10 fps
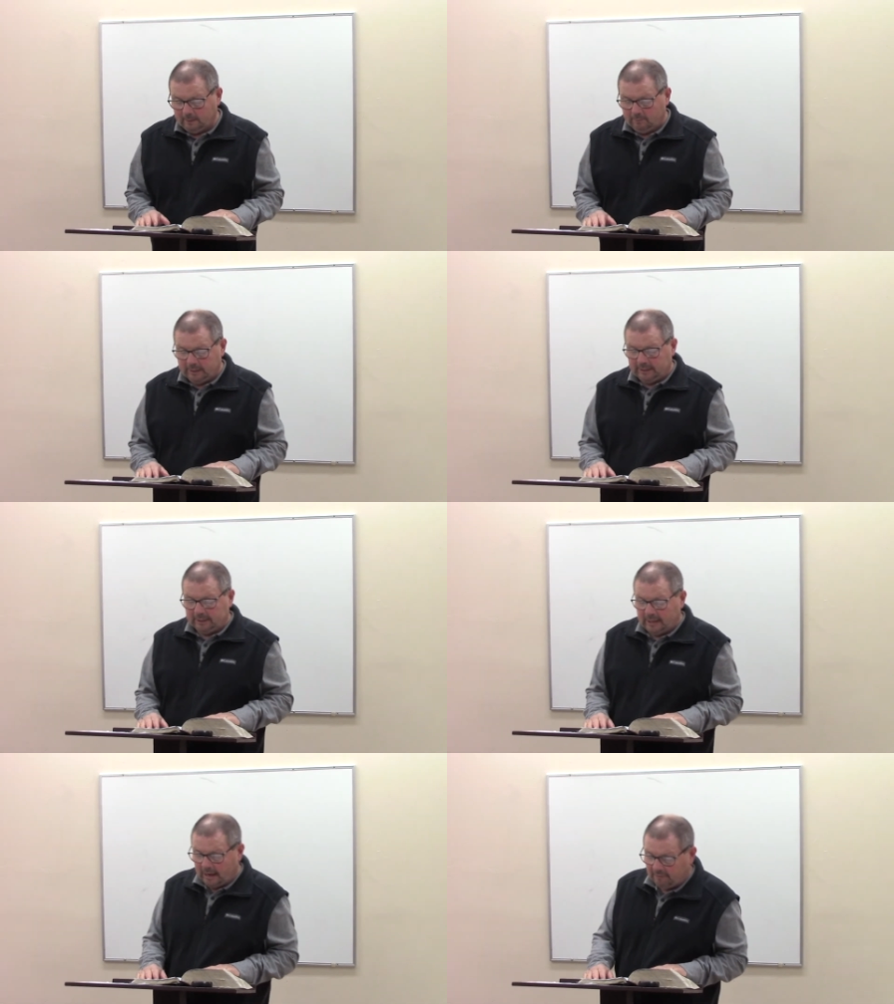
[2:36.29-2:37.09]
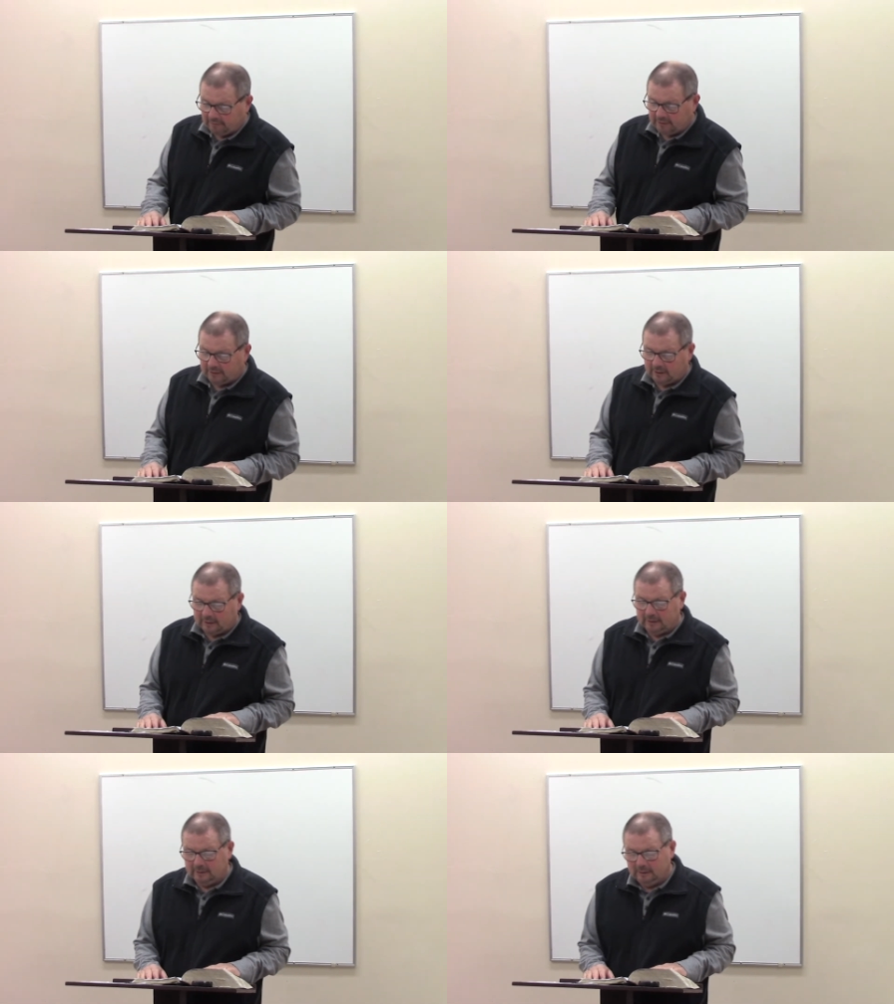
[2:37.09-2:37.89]
but in
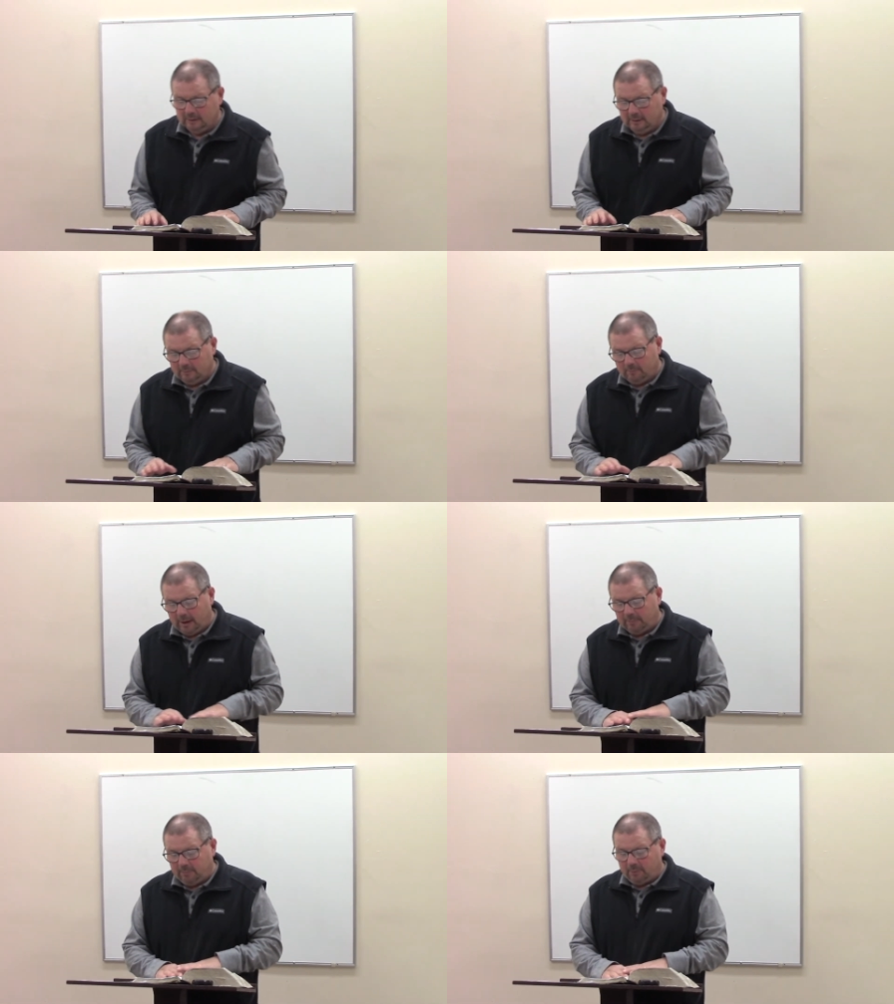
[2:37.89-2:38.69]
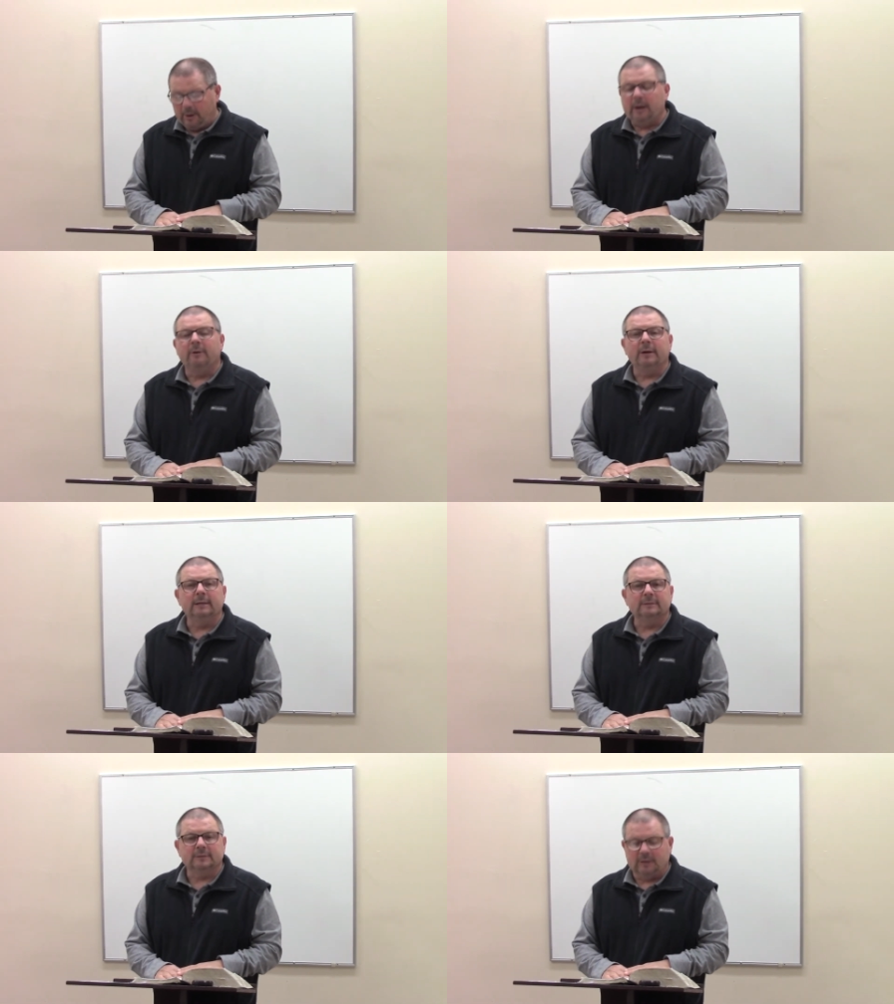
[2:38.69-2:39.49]
everything, by prayer
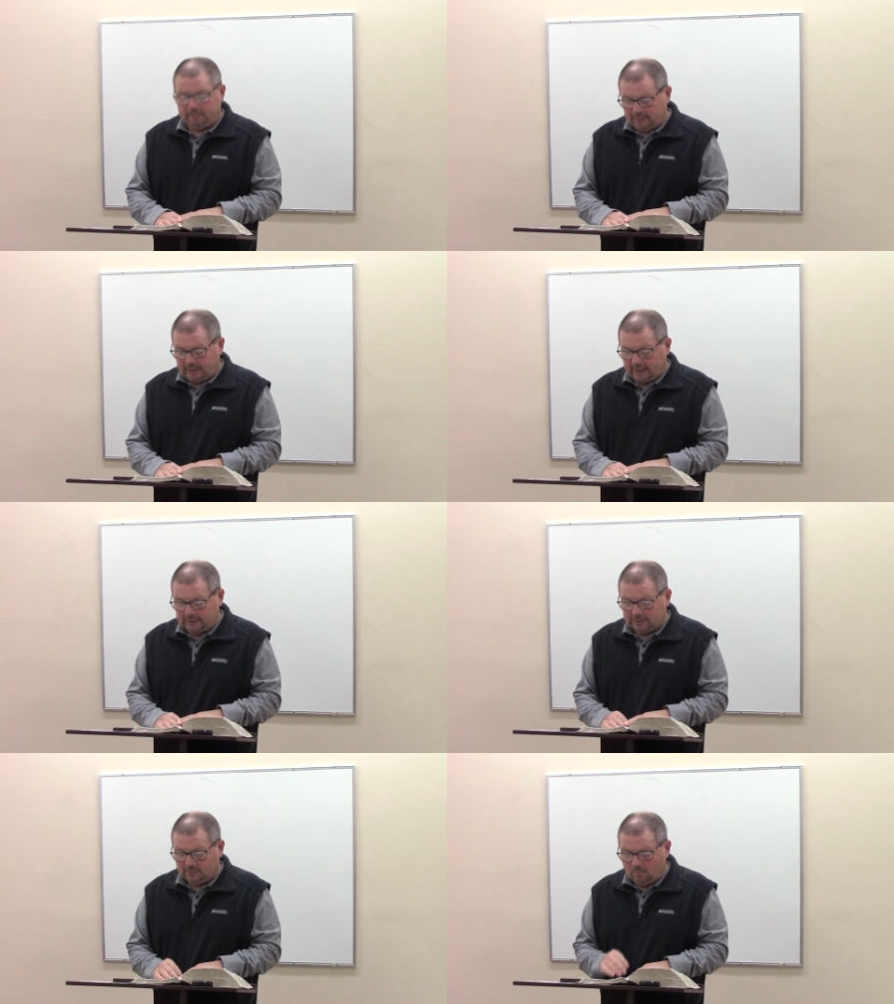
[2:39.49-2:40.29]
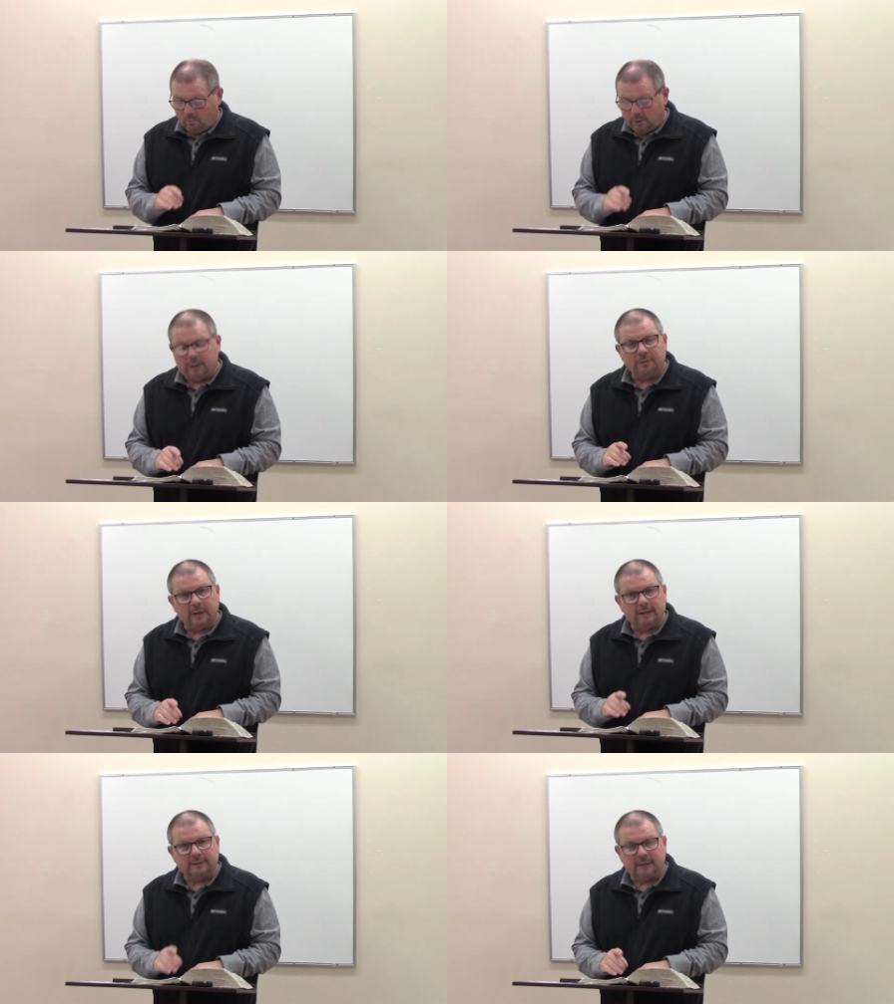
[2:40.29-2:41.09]
and supplication with
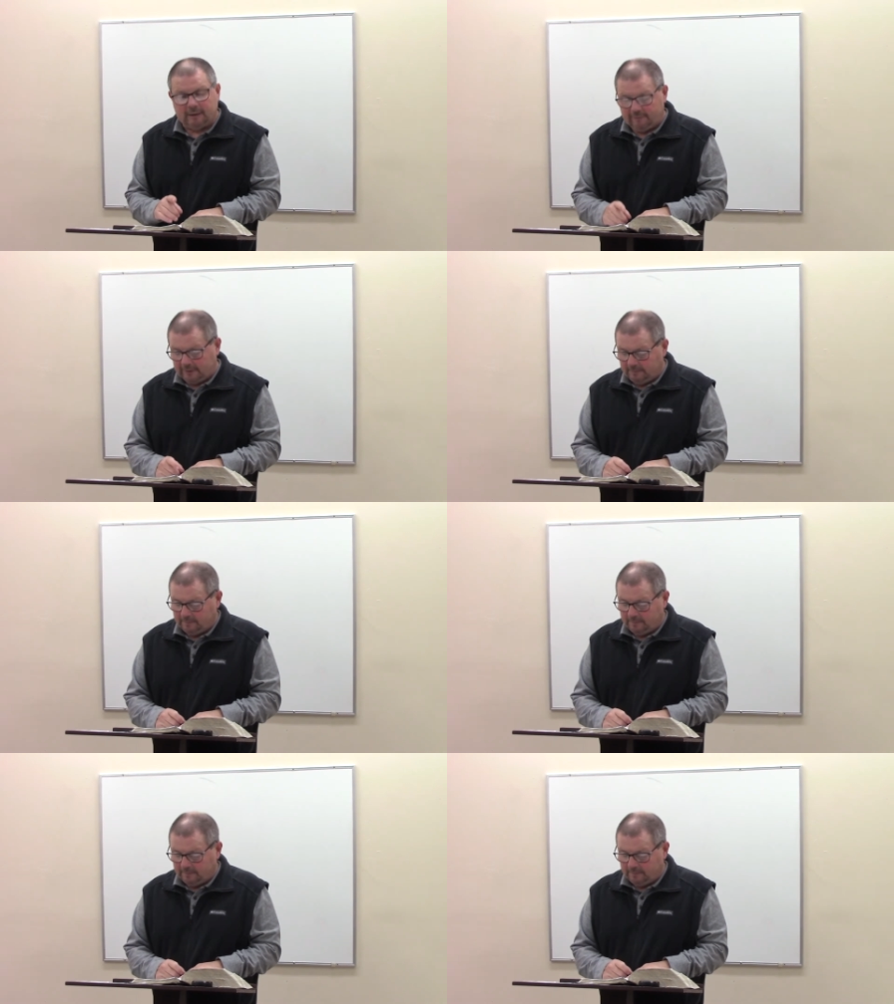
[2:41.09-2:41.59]
thanksgiving,